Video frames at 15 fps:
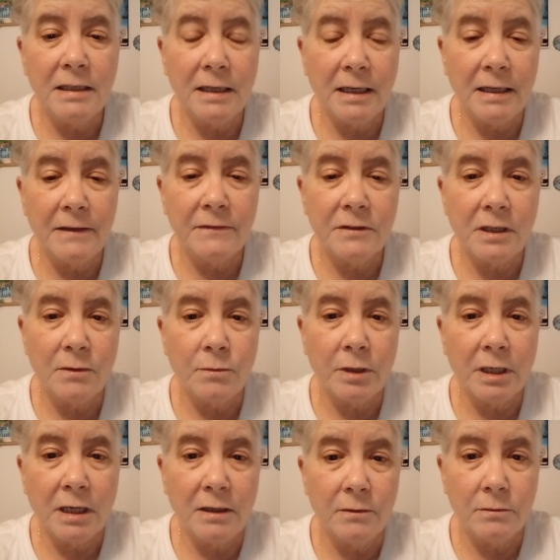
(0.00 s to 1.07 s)
knives that we
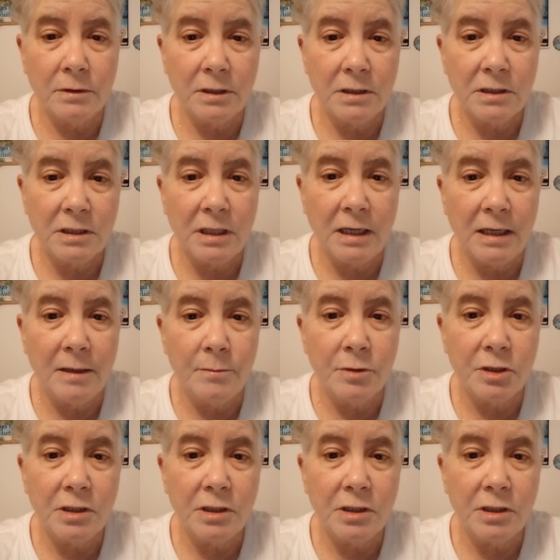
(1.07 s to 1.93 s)
cut with the subs.